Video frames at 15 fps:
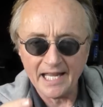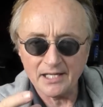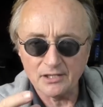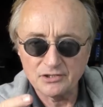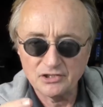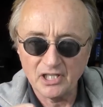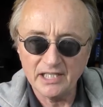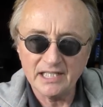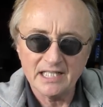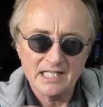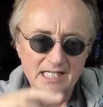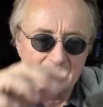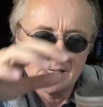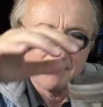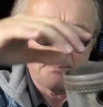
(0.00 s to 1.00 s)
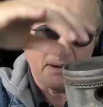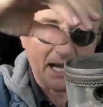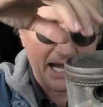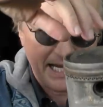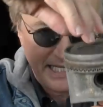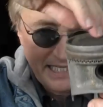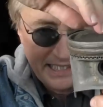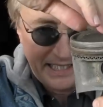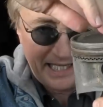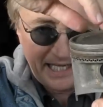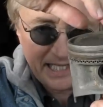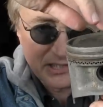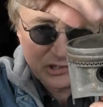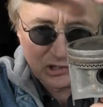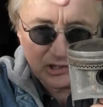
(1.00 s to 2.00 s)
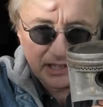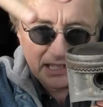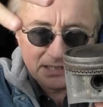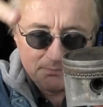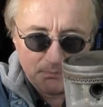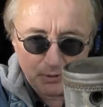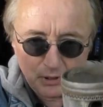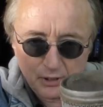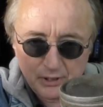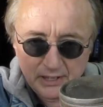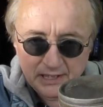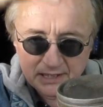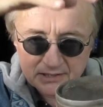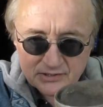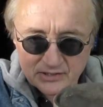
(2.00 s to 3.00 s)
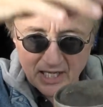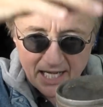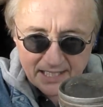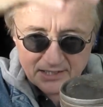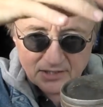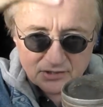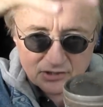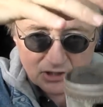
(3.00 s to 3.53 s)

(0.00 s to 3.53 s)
energy by gasoline burning inside the